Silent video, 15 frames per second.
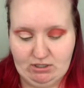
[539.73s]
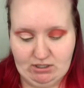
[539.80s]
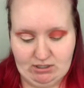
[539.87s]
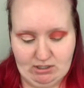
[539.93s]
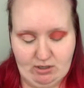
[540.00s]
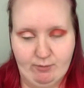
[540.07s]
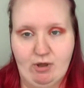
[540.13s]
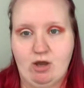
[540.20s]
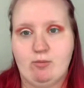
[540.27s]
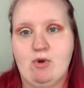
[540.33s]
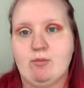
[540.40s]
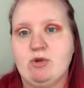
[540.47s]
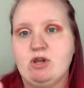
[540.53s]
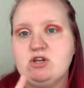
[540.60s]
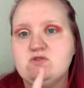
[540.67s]
clean that up. I'm
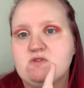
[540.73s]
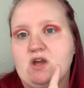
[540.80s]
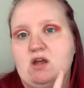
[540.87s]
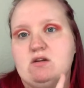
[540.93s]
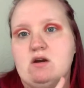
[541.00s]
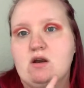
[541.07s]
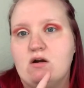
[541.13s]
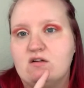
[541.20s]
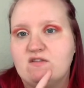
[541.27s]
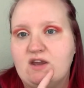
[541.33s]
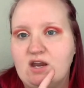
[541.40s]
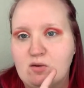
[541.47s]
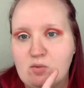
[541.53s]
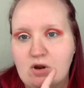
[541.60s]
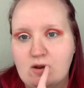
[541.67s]
gonna do the other eye off
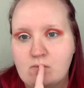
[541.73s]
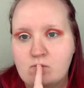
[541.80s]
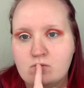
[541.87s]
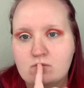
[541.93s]
camera